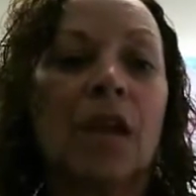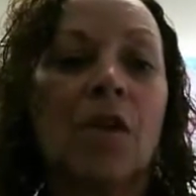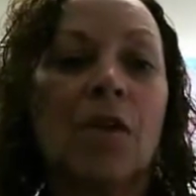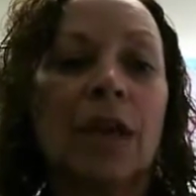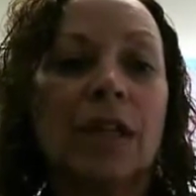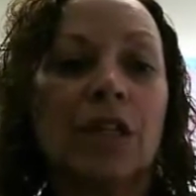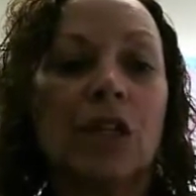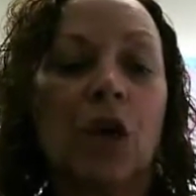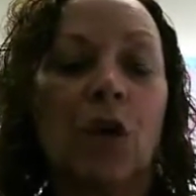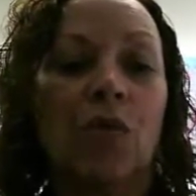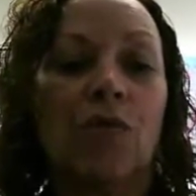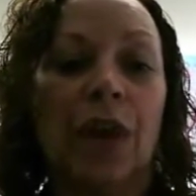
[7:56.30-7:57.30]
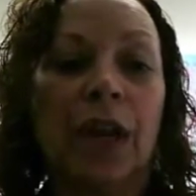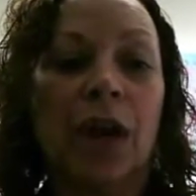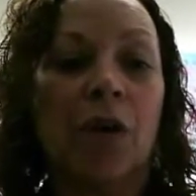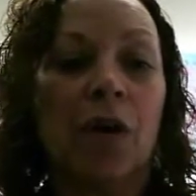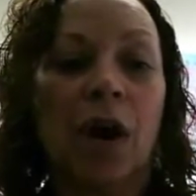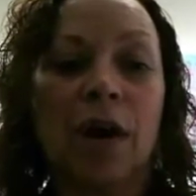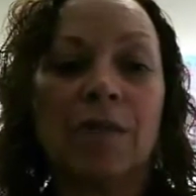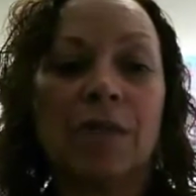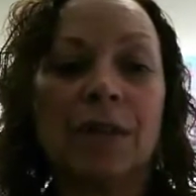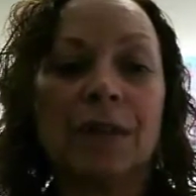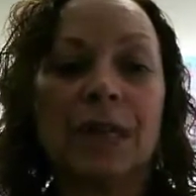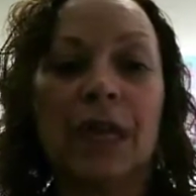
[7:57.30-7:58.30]
You can do video
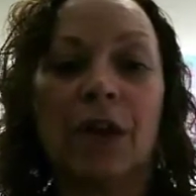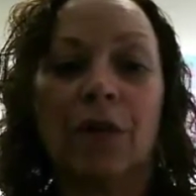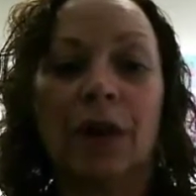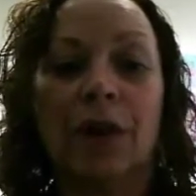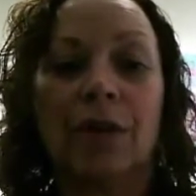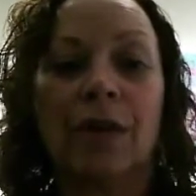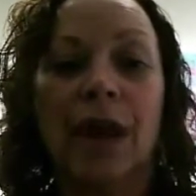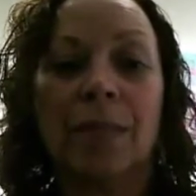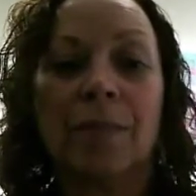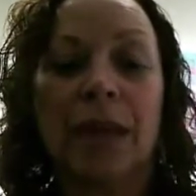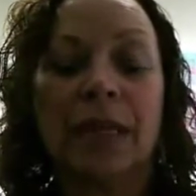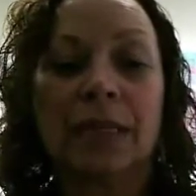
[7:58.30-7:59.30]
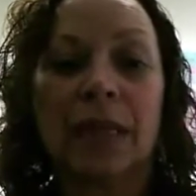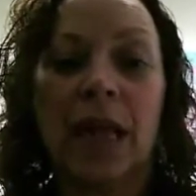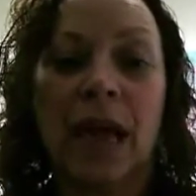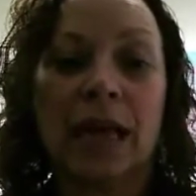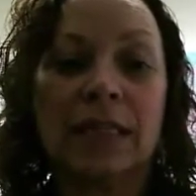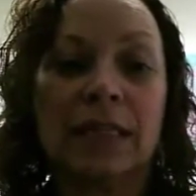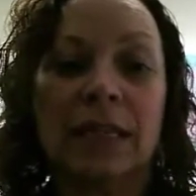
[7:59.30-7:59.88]
conferencing or internet-based class,